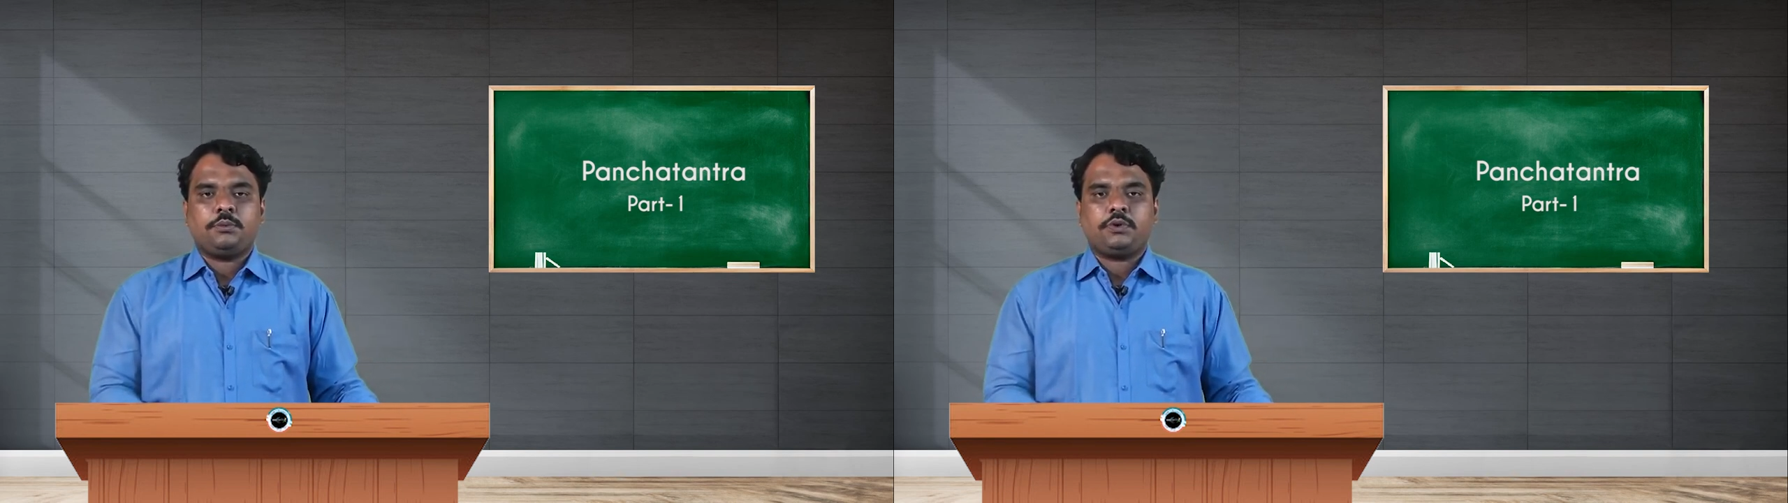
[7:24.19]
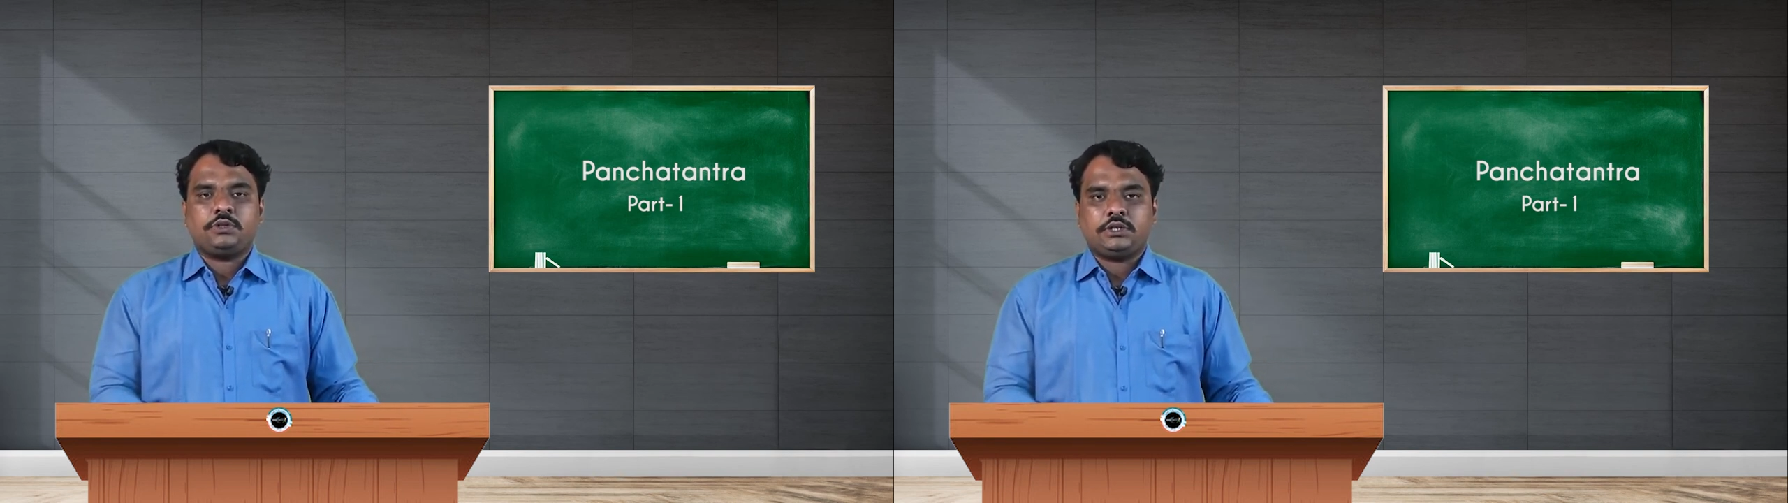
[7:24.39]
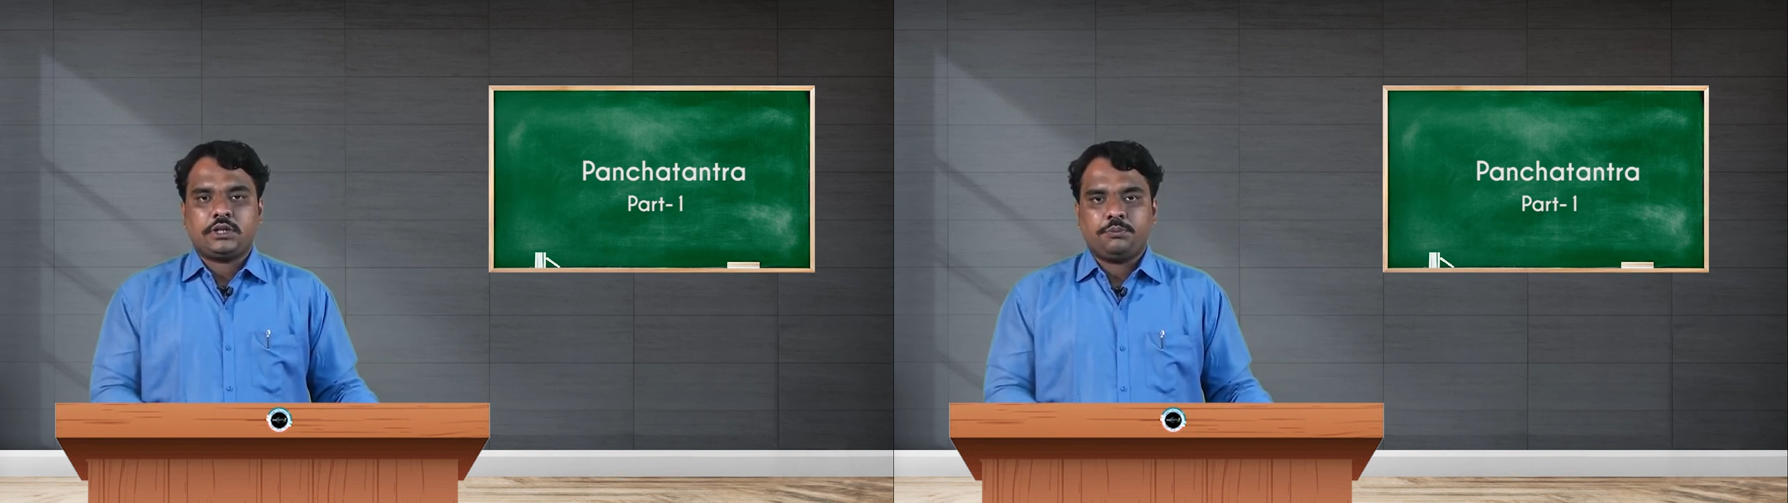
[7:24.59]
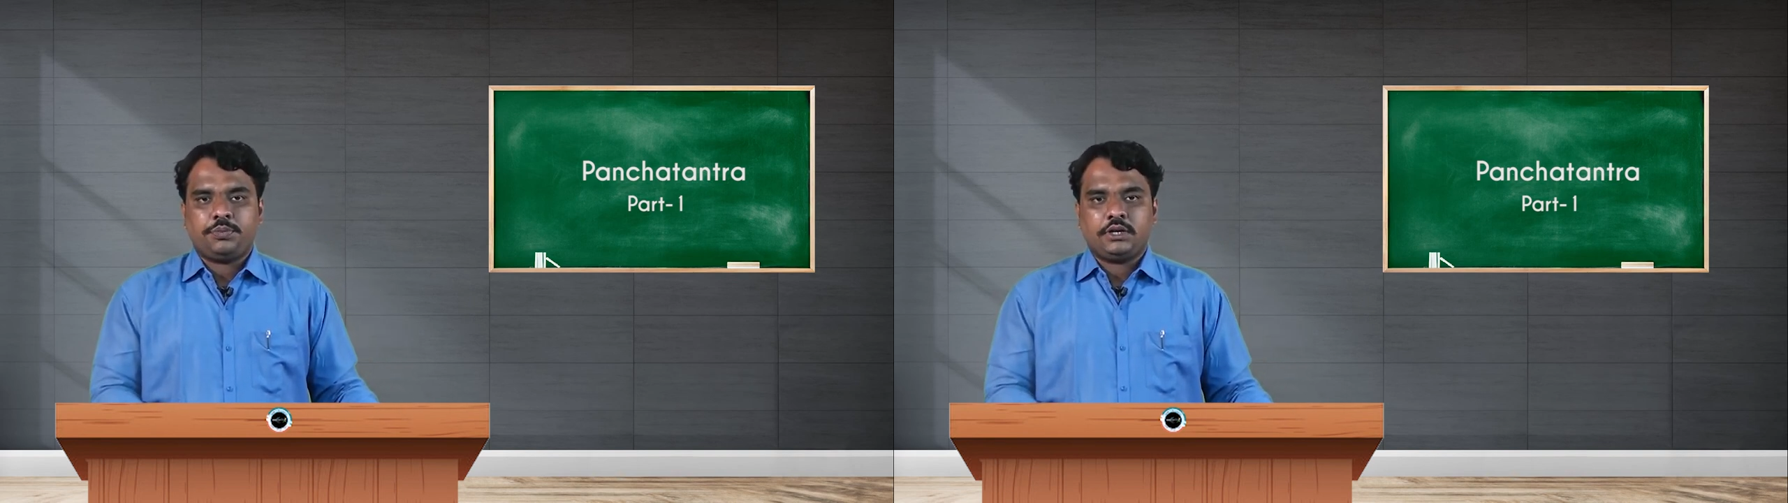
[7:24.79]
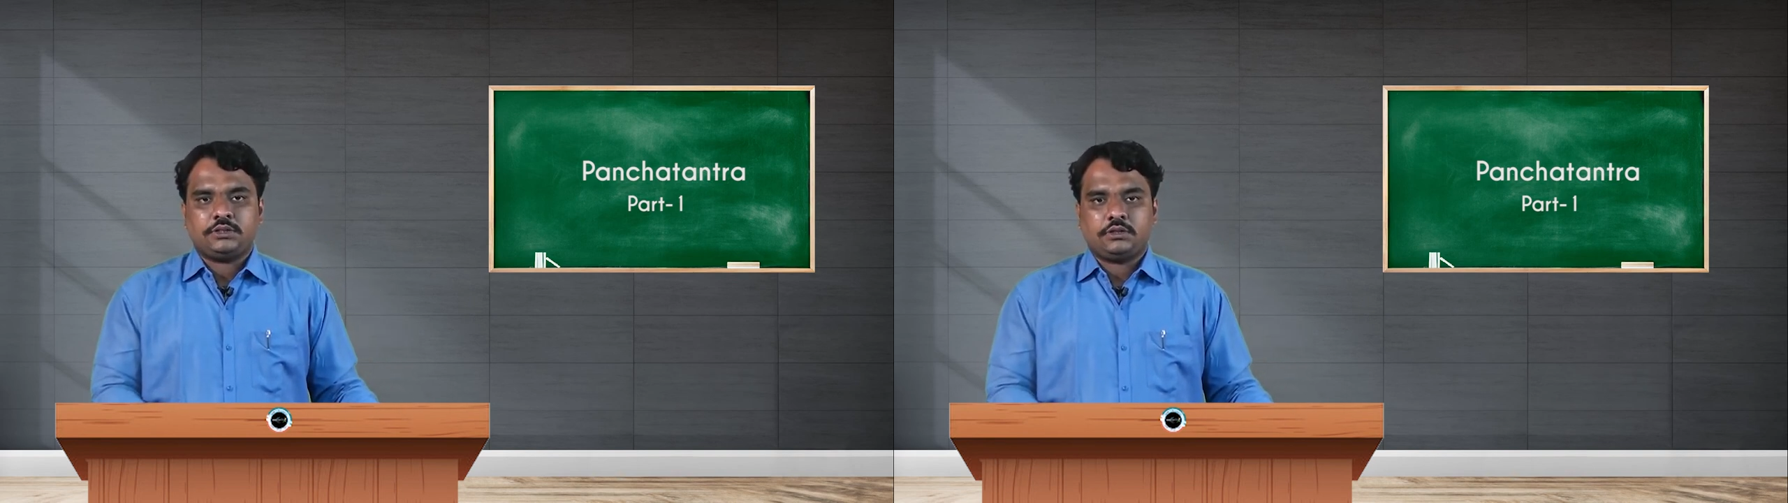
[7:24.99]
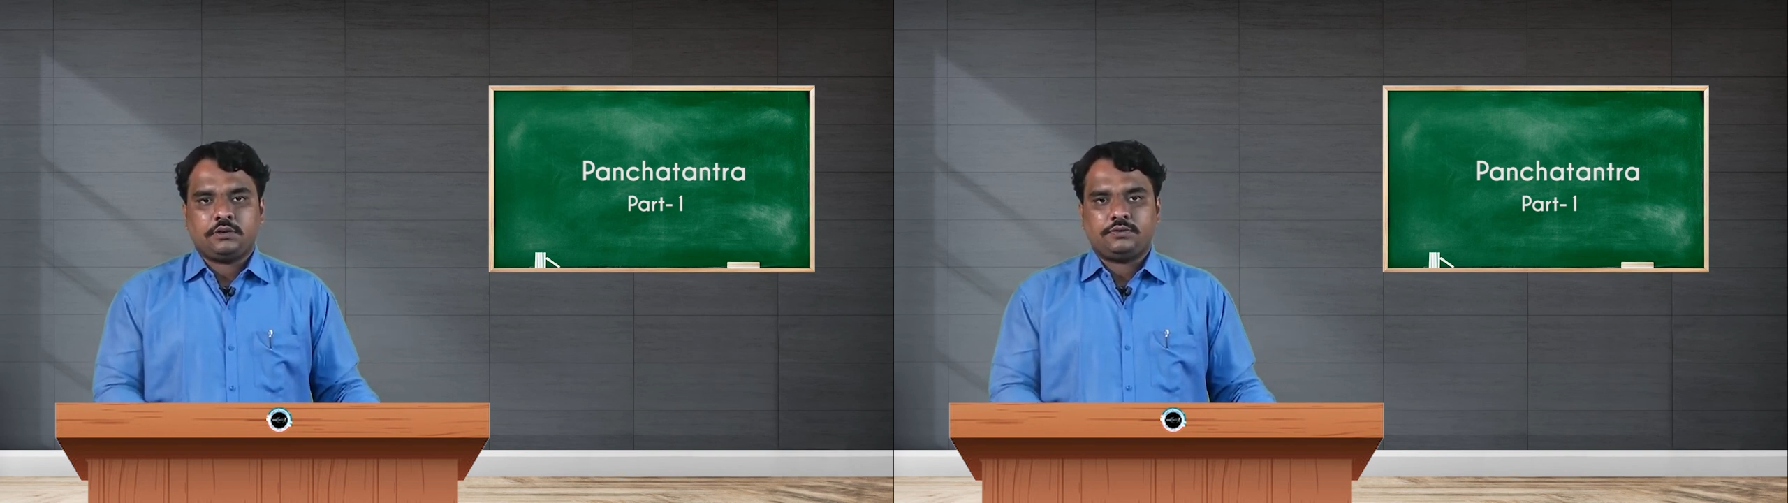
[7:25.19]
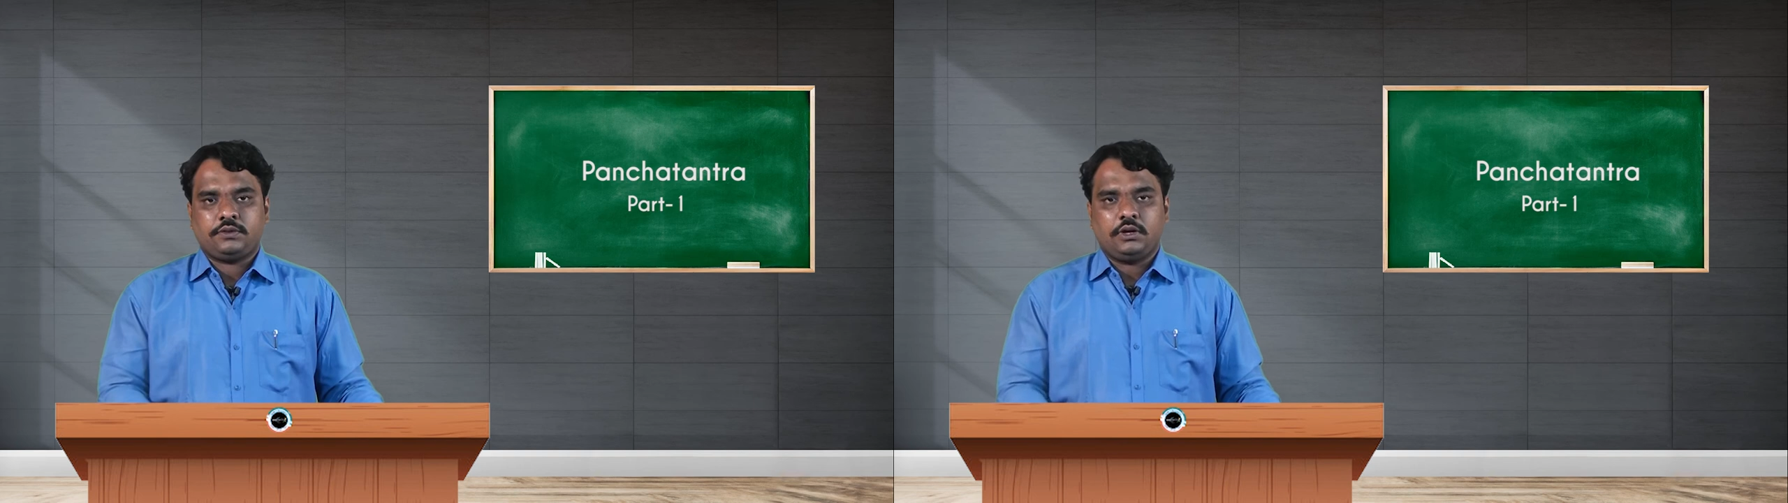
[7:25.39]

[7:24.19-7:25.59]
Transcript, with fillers: upon the temperature of